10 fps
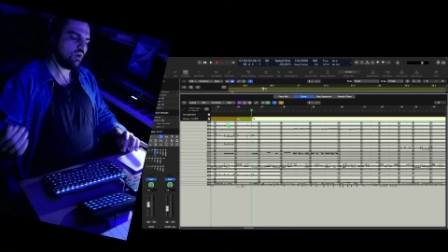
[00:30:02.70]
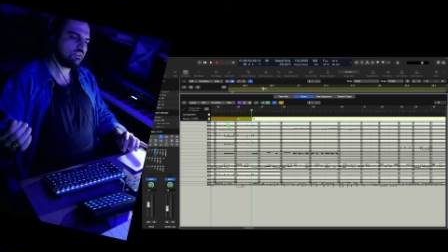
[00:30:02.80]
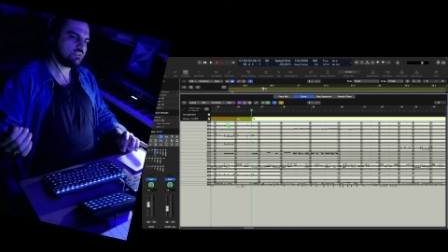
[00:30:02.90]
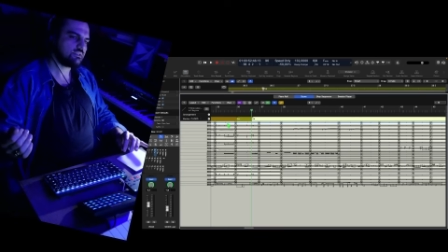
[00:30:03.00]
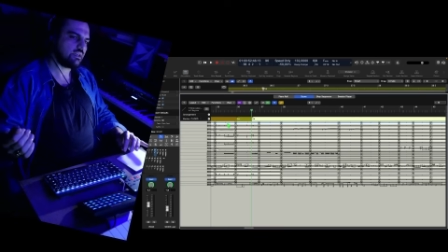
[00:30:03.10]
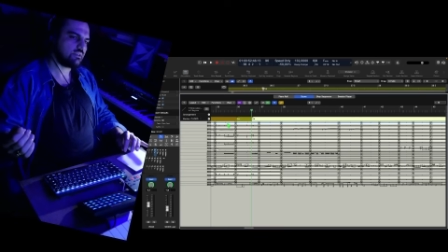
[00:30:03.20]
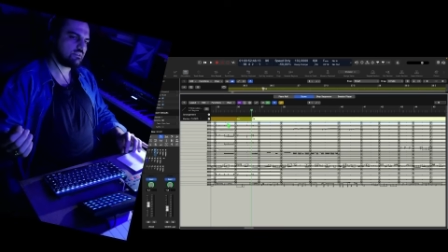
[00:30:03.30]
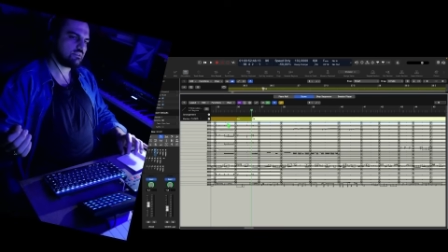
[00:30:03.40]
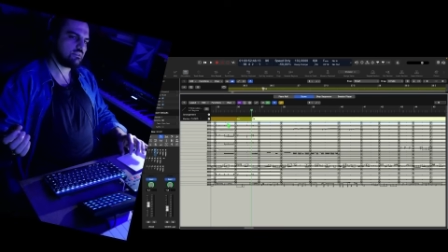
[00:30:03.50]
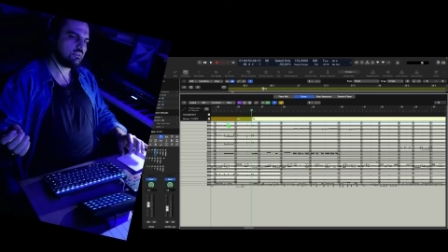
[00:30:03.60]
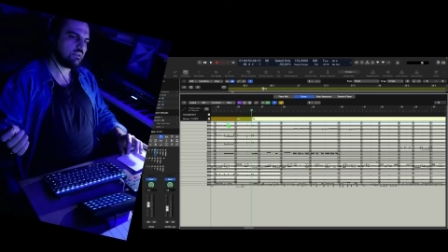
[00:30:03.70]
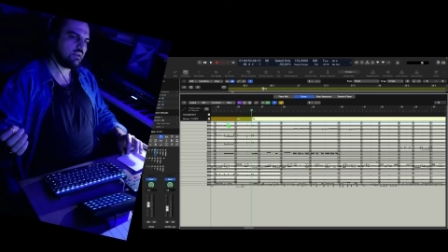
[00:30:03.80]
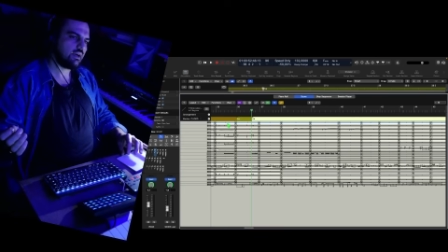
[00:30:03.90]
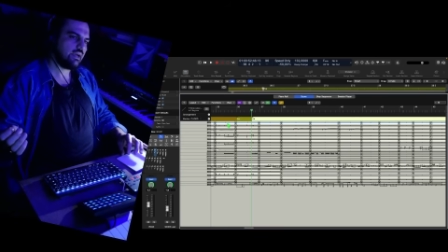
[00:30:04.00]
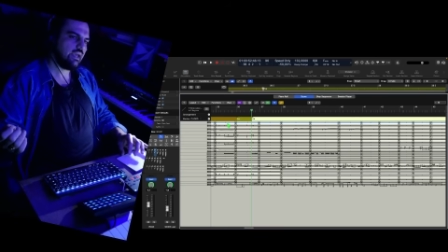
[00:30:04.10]
set,
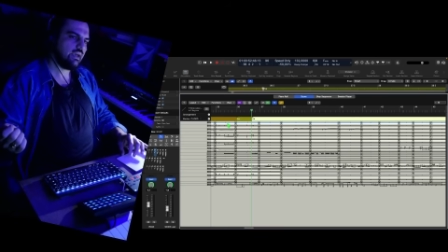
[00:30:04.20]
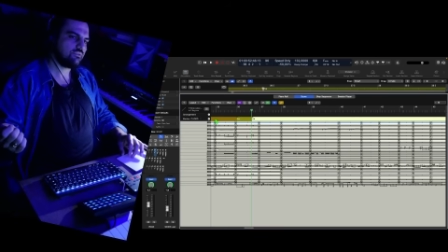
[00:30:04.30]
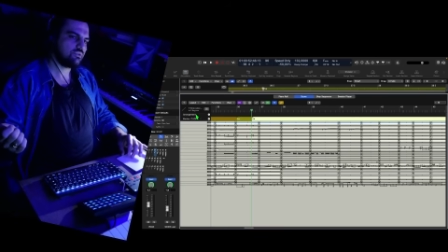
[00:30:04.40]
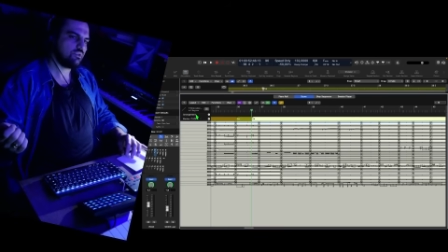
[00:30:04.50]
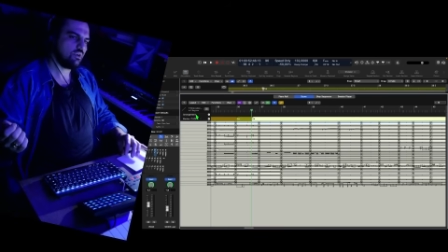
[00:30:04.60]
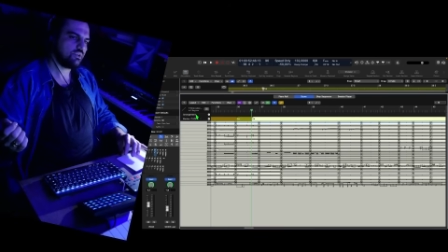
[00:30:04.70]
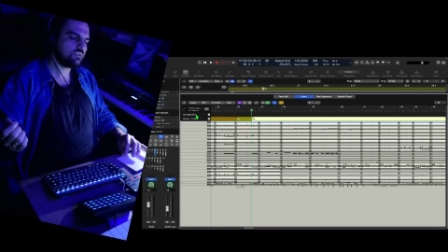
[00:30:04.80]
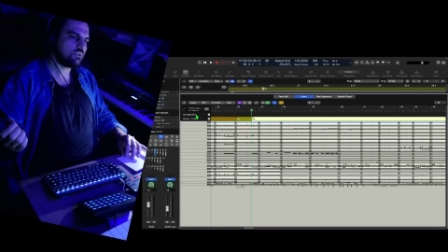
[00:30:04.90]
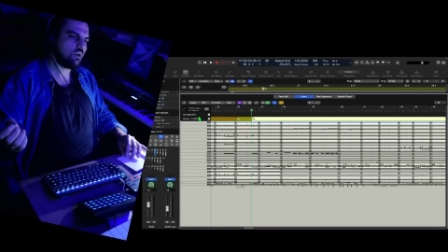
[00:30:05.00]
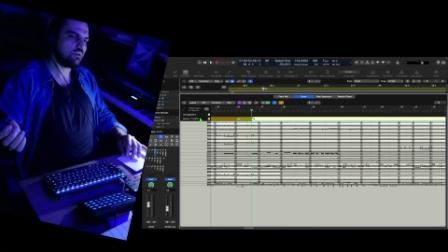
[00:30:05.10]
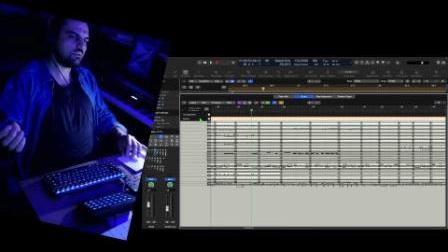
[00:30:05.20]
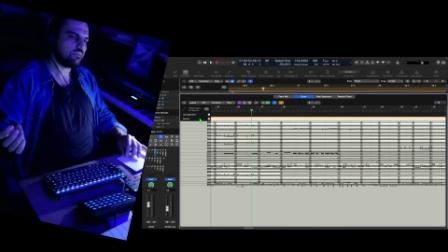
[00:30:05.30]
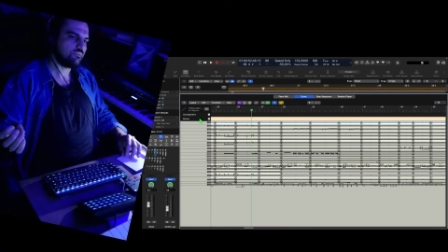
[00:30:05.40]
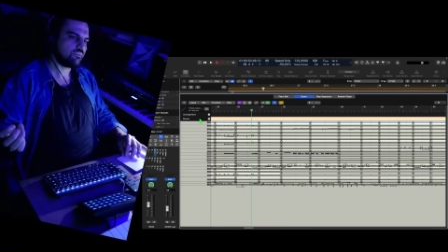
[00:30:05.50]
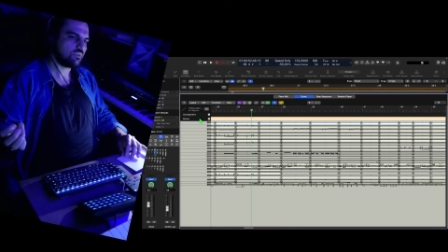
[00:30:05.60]
I have to always toggle,
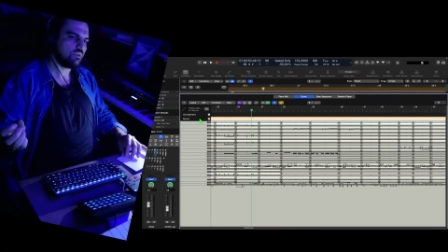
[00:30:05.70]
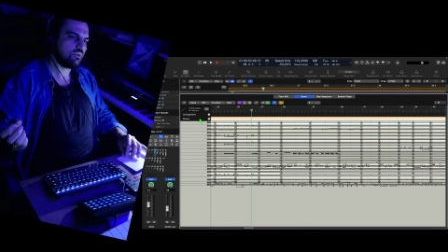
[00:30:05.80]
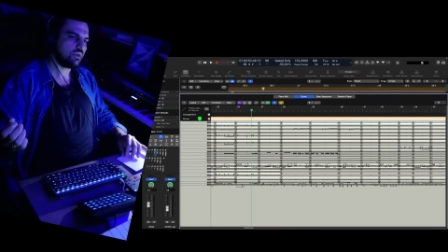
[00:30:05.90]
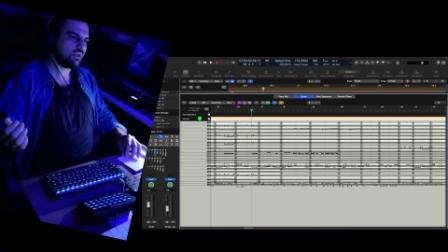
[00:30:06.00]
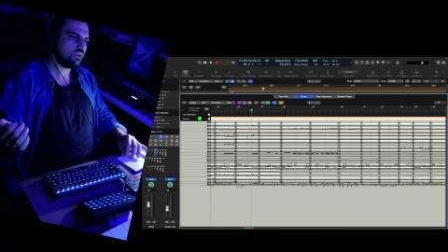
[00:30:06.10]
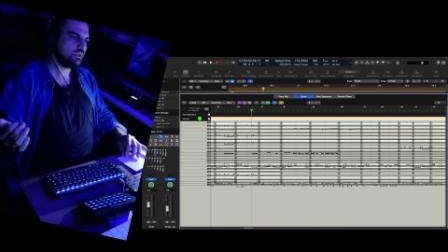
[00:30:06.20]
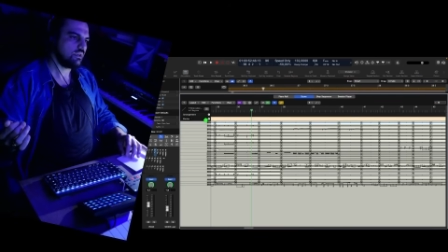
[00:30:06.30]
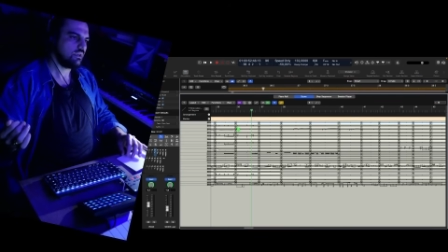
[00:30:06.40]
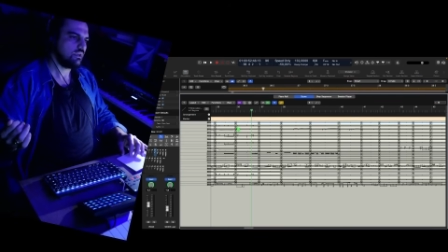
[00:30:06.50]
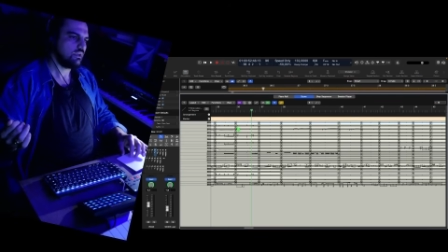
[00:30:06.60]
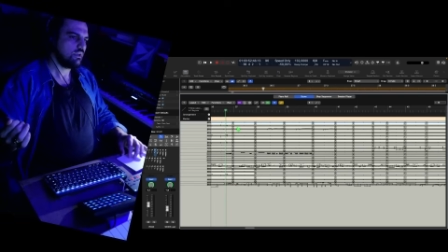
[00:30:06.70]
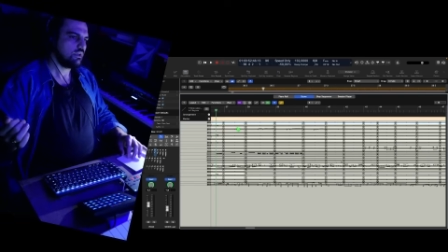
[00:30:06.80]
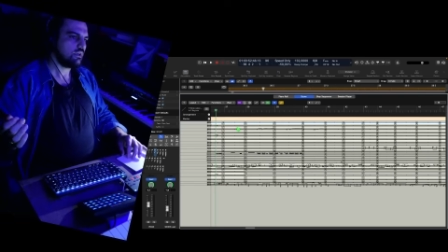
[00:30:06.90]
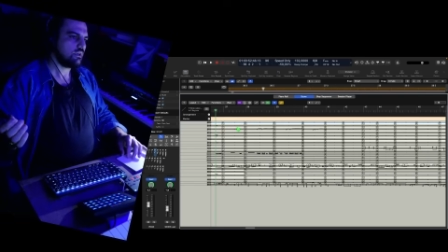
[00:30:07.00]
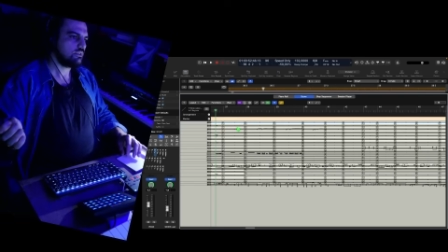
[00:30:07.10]
okay?
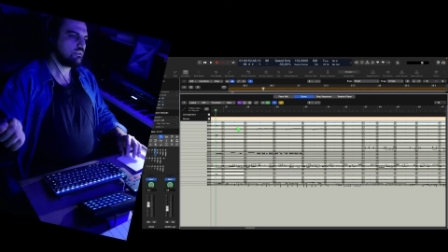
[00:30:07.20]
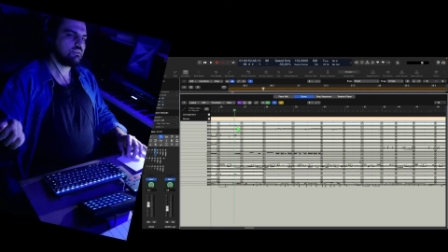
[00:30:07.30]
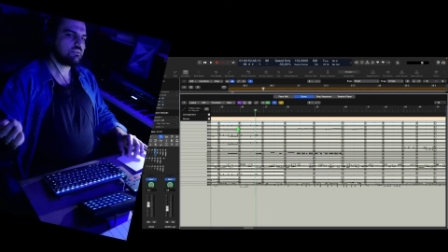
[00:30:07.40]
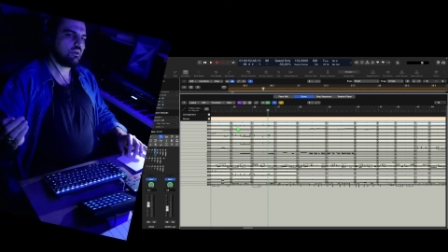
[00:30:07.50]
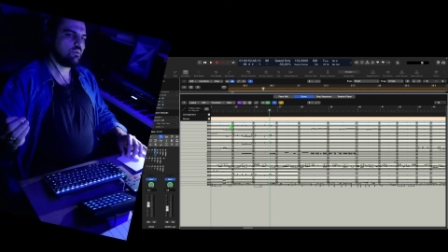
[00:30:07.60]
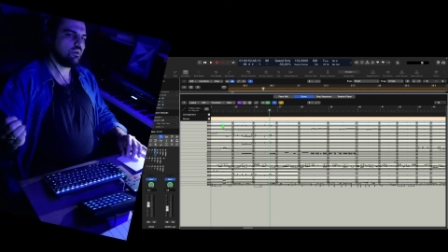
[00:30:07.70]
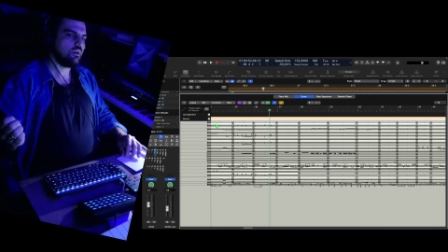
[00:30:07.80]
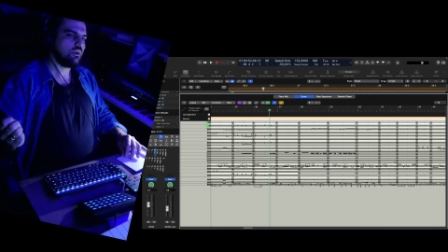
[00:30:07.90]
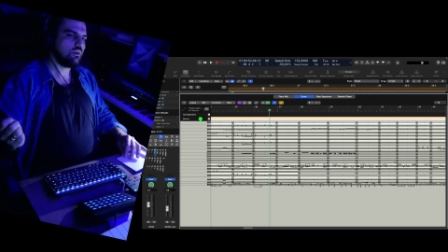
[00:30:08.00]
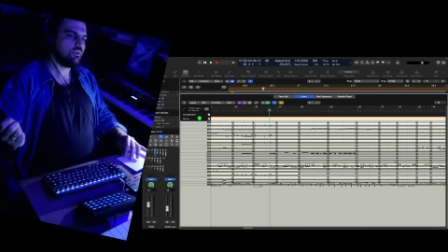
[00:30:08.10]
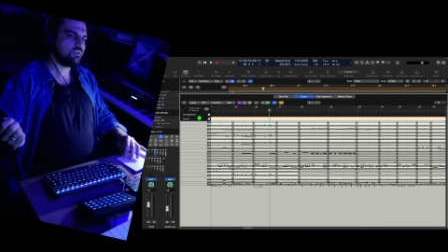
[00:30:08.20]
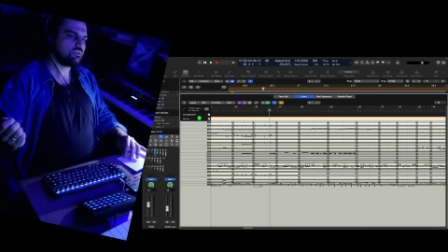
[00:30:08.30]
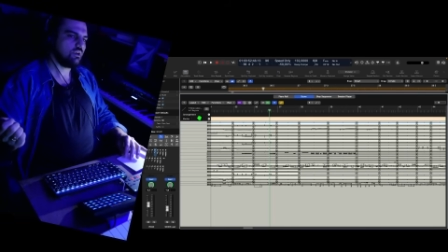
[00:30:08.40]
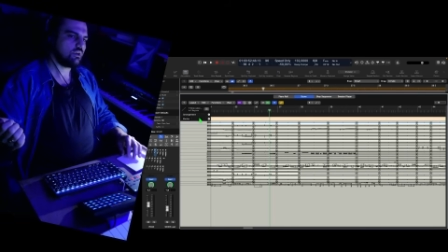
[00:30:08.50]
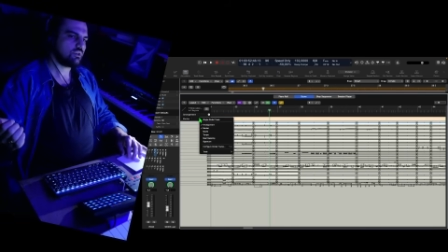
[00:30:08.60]
This is always toggle.